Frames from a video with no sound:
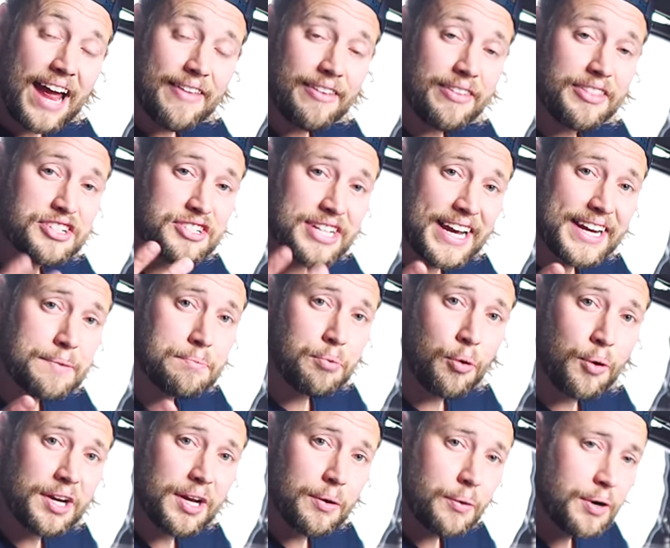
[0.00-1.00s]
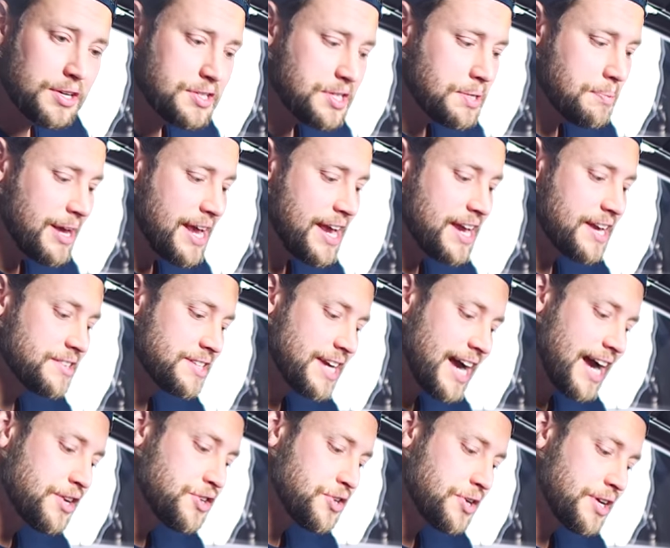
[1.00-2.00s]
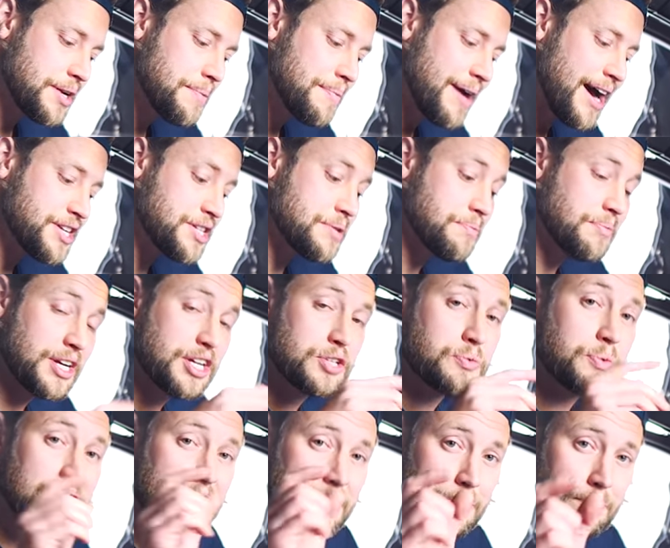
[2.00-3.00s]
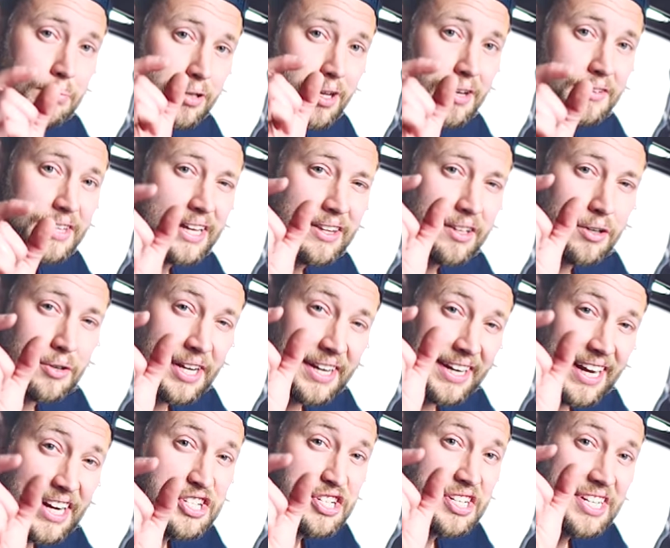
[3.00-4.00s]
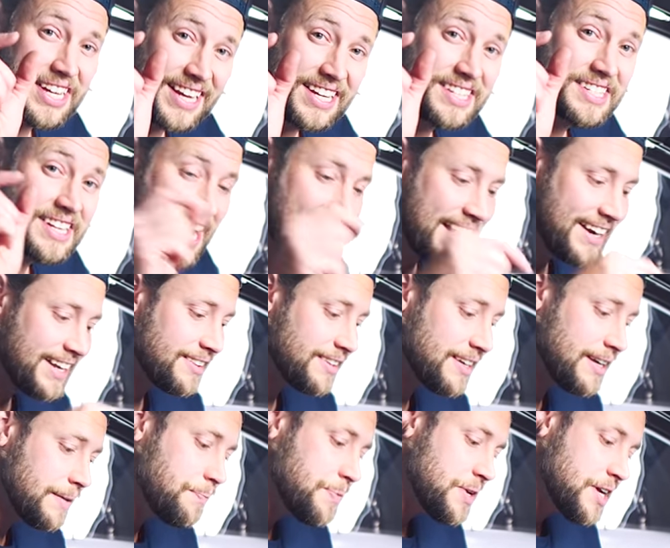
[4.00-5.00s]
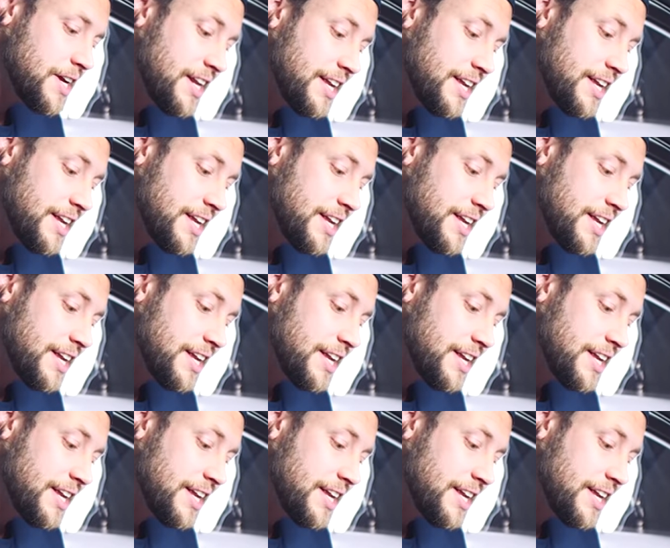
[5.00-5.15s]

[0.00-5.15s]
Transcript: And then the second point I wanted to make is, as you can imagine, because we didn't plug that little connection into anything,